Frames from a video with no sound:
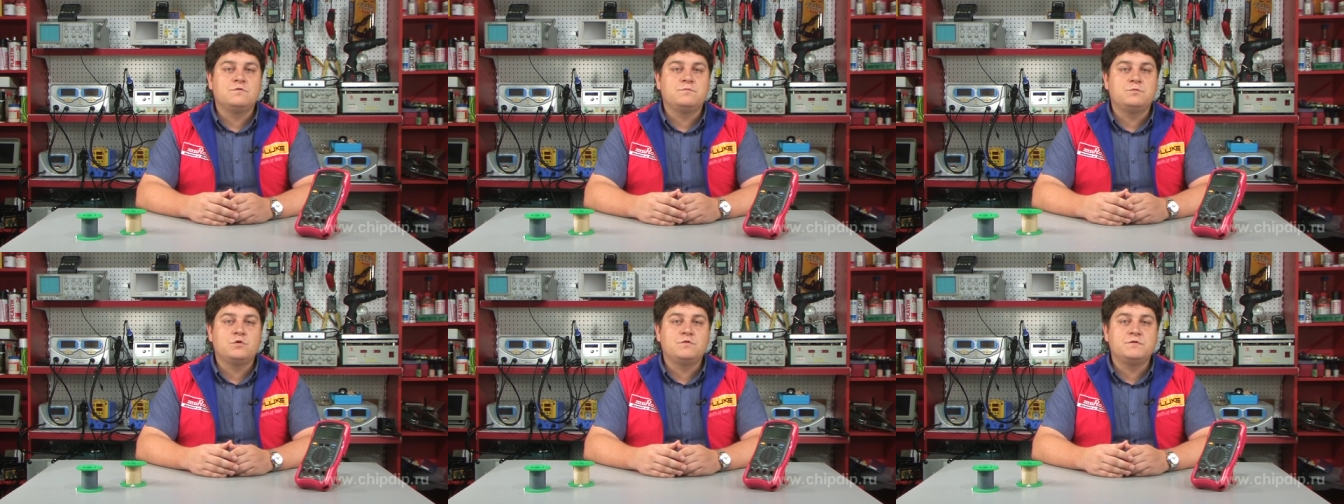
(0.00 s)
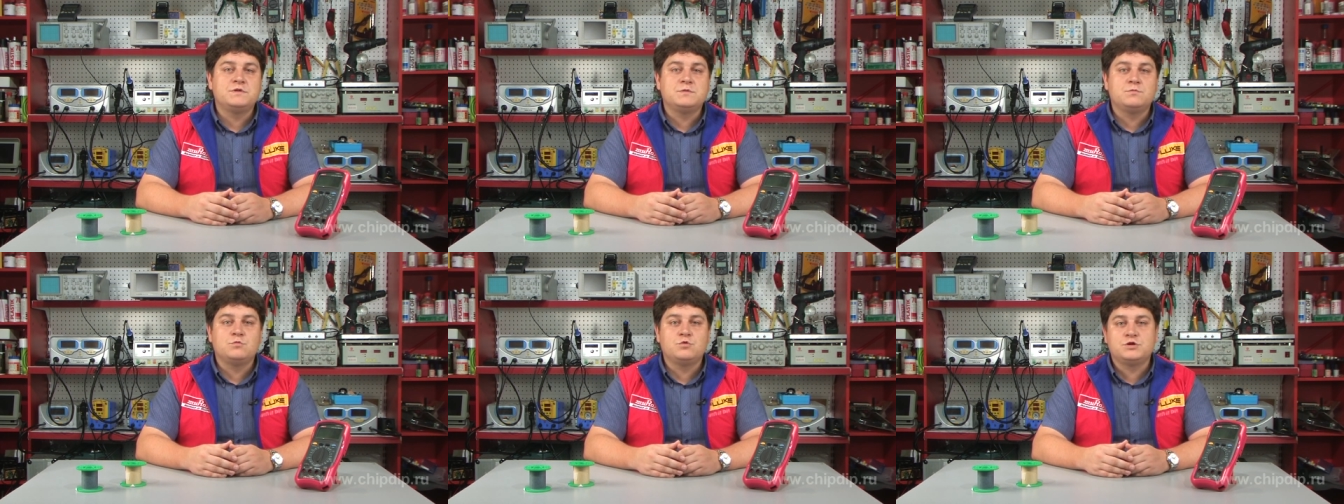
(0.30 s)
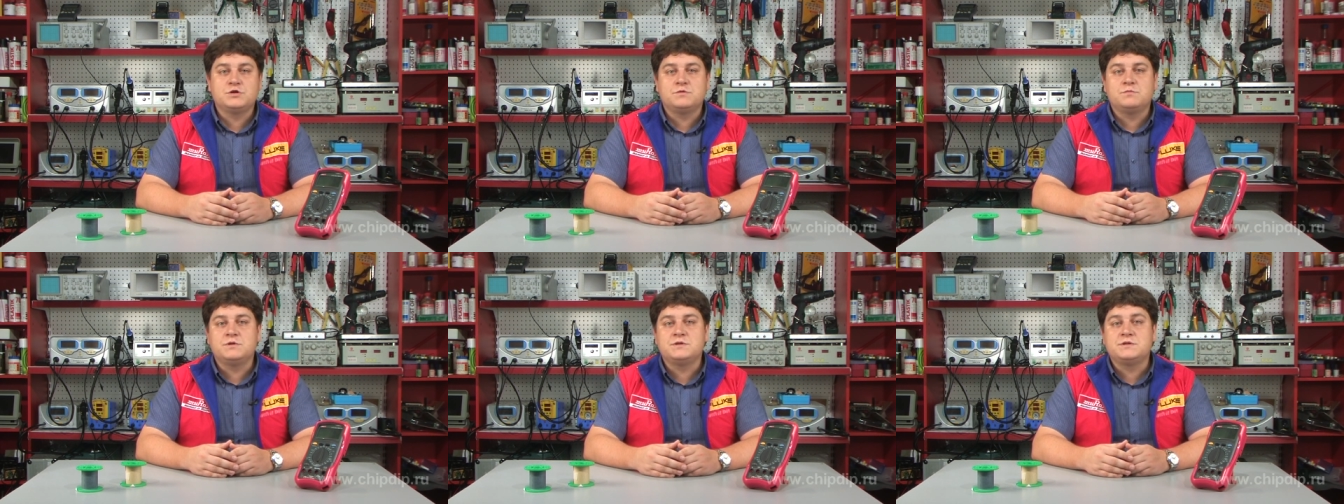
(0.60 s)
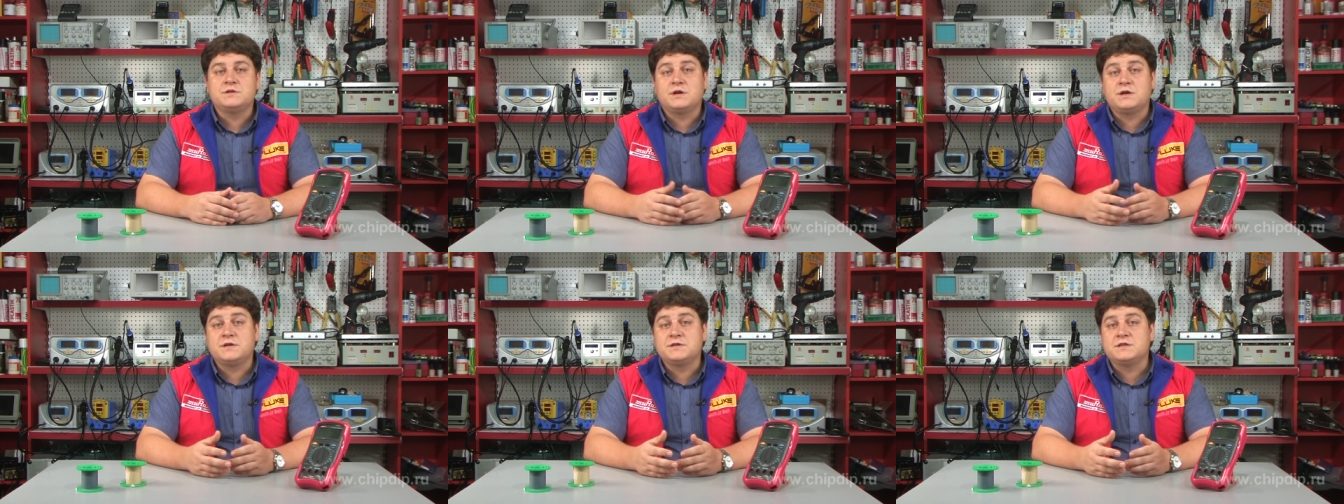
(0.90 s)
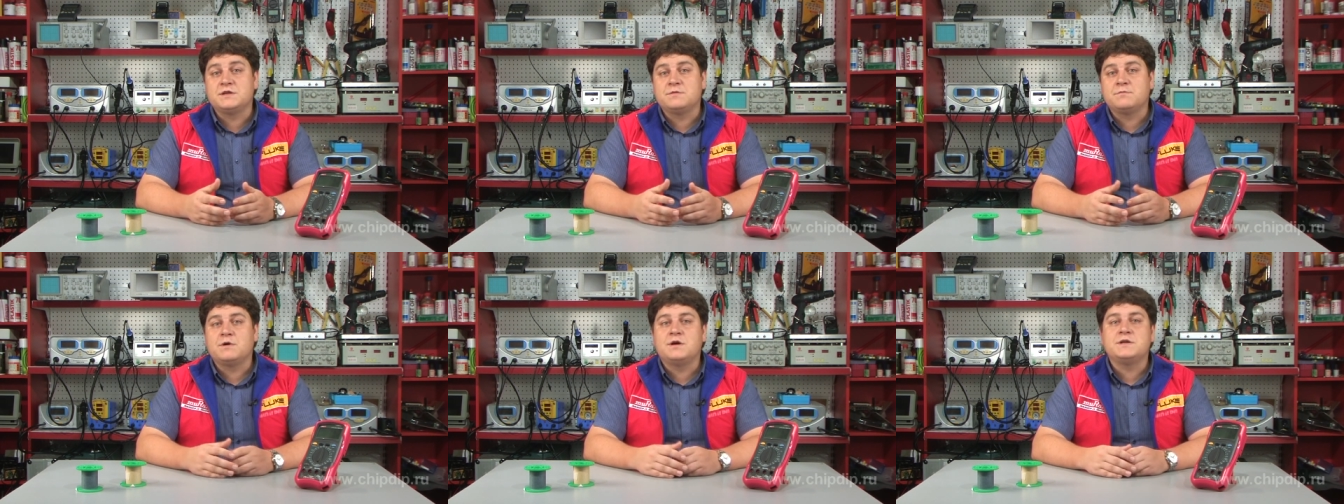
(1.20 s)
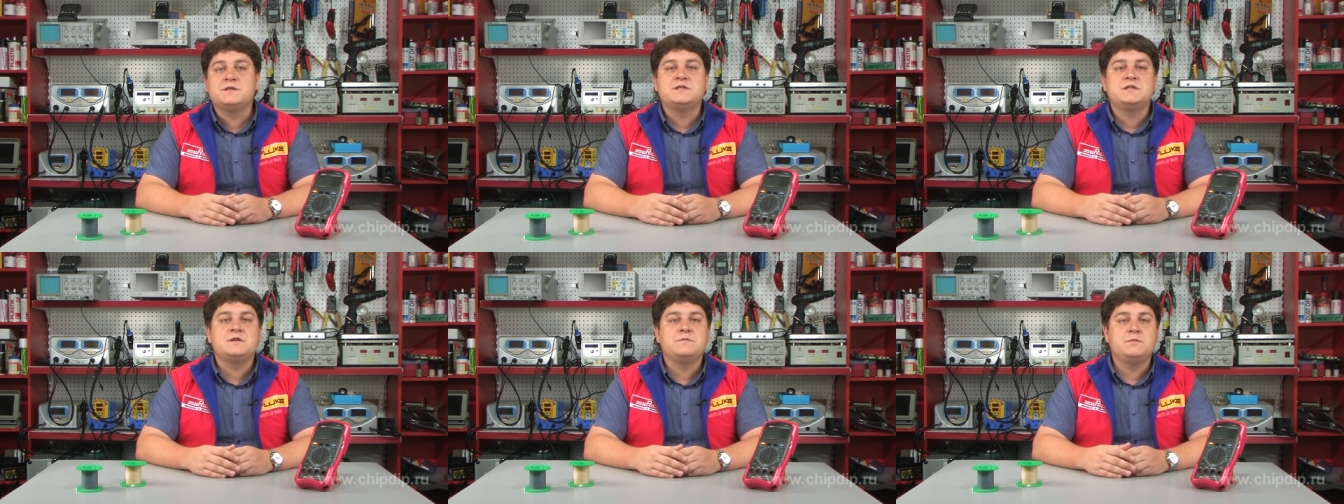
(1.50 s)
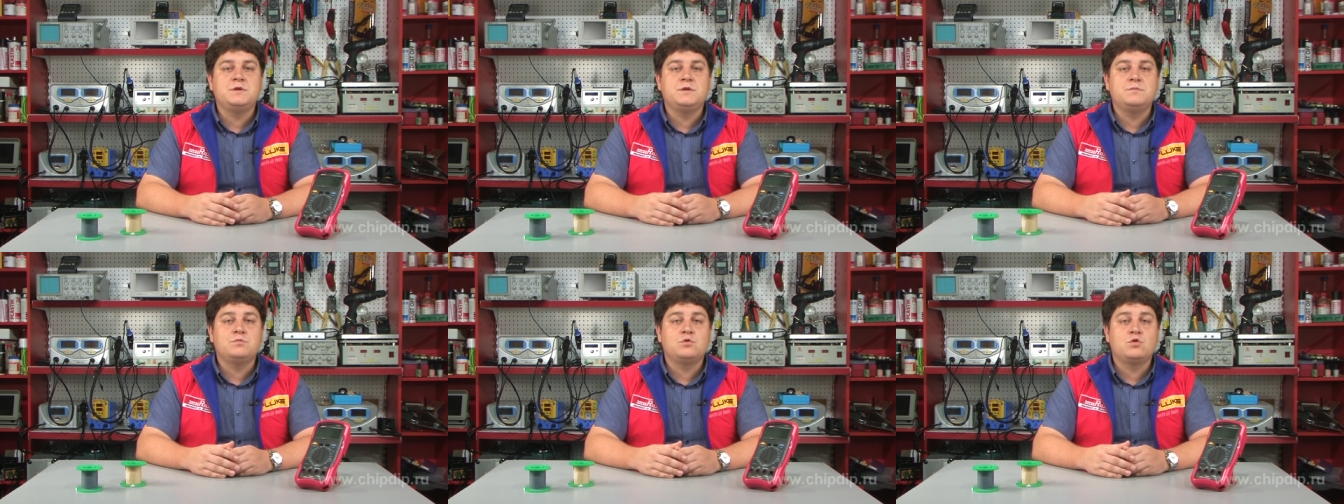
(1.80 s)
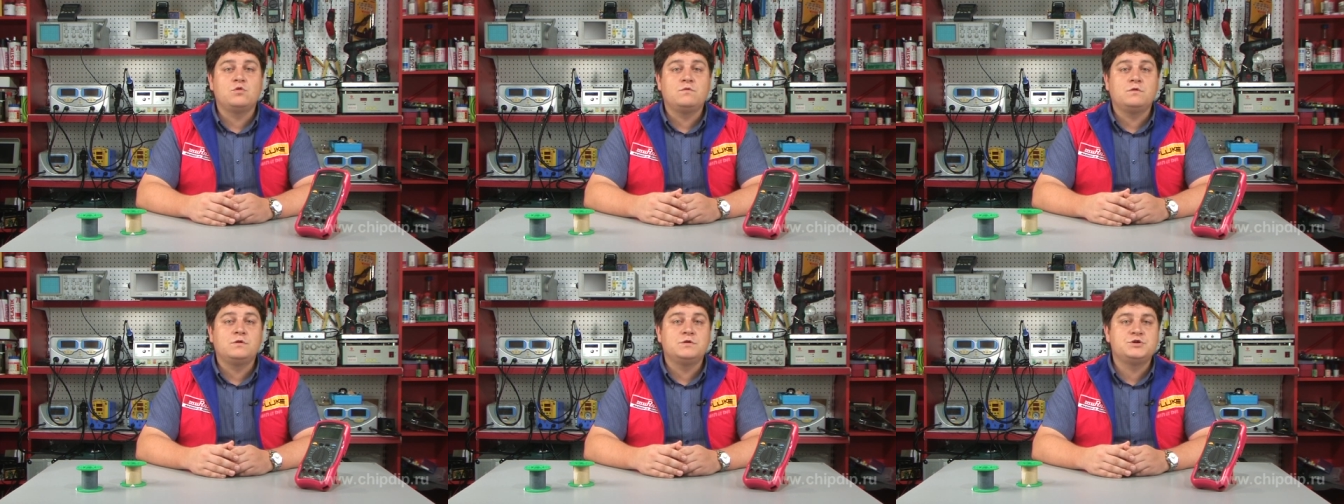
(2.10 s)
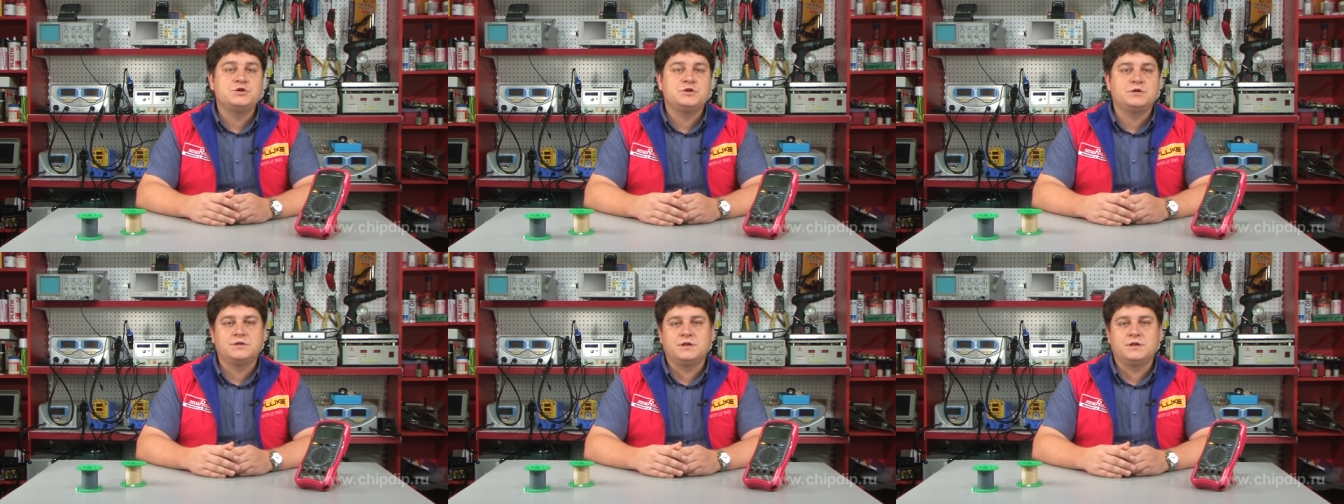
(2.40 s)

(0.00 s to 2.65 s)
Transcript: The number of strands in a wire can be different,